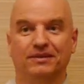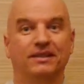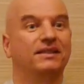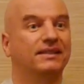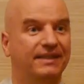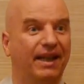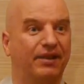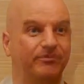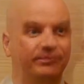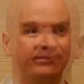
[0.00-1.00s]
This is
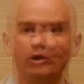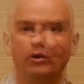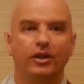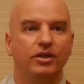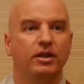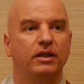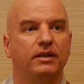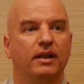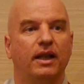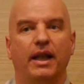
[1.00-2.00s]
Zen. Originally,
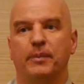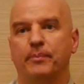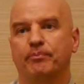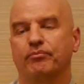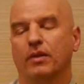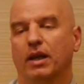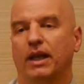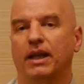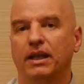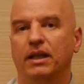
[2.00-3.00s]
the name
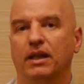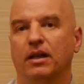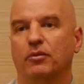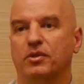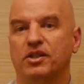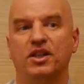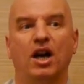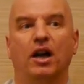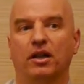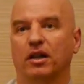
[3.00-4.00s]
in India was
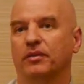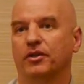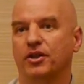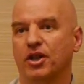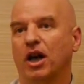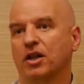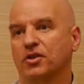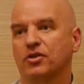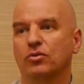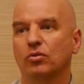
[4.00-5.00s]
Jhana, the Jhana
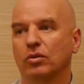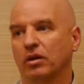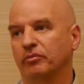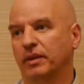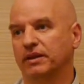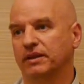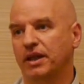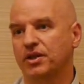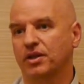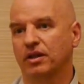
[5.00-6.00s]
school of
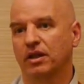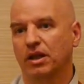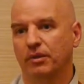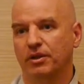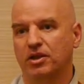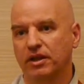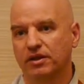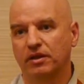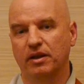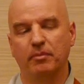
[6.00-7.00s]
meditation, which
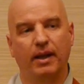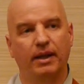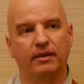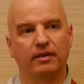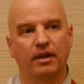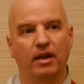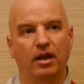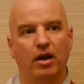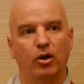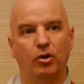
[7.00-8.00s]
literally meant
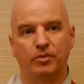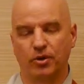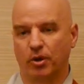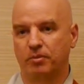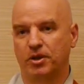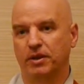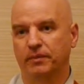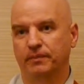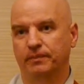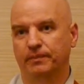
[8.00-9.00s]
absorption,